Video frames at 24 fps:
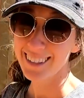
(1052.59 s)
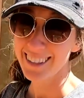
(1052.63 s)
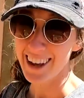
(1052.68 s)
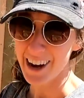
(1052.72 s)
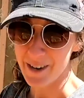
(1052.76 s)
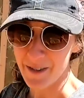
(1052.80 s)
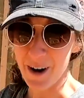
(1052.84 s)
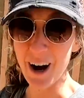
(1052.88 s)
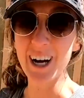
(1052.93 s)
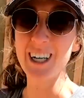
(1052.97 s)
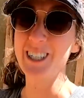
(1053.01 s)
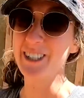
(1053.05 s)

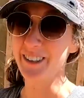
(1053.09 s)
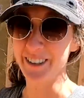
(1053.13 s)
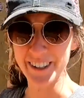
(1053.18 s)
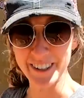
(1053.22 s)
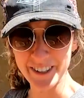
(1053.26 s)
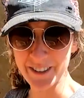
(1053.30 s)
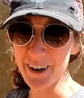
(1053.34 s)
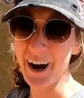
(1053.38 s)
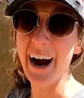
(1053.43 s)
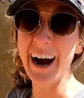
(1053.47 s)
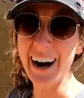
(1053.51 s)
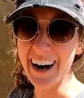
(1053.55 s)
that washer
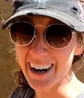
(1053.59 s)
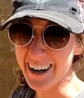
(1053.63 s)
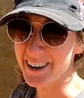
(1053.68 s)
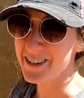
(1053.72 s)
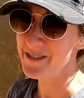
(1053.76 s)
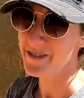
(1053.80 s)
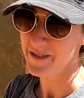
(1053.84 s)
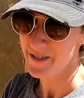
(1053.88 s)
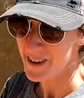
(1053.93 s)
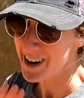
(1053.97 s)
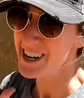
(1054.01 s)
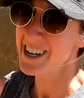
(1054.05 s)
and
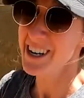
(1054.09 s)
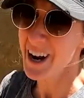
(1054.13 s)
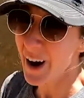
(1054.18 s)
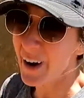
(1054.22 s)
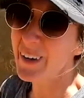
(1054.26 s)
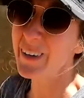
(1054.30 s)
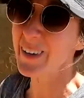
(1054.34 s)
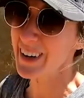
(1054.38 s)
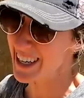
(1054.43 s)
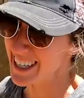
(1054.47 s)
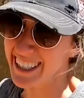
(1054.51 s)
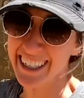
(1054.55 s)
dryer we
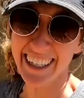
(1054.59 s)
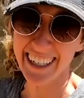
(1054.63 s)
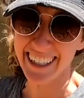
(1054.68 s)
know we